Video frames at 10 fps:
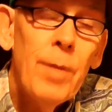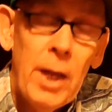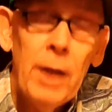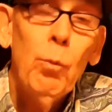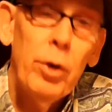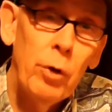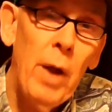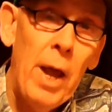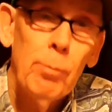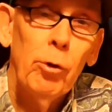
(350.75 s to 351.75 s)
And what do
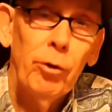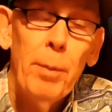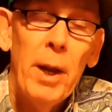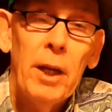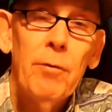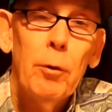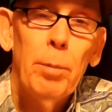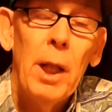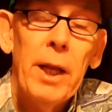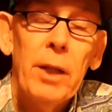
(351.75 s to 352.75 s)
animals make for
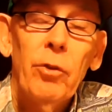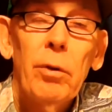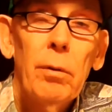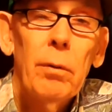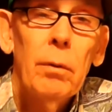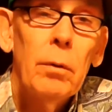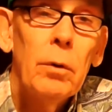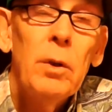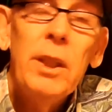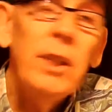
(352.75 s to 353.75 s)
plants?
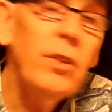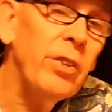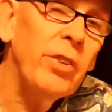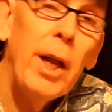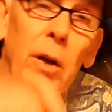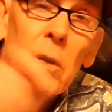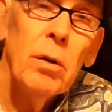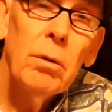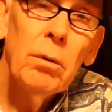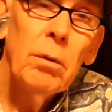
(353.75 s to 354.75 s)
It's a cycle.
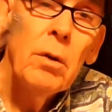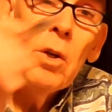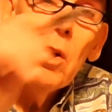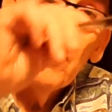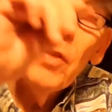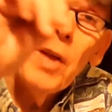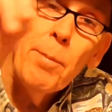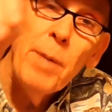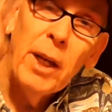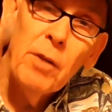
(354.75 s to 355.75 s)
They
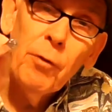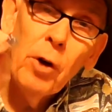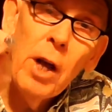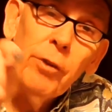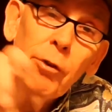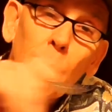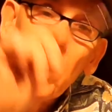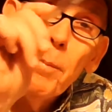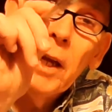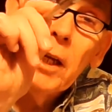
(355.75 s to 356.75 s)
make it for us,
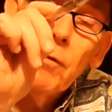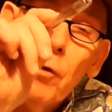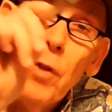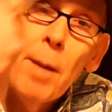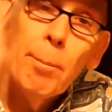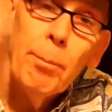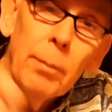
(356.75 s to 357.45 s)
we make it for them.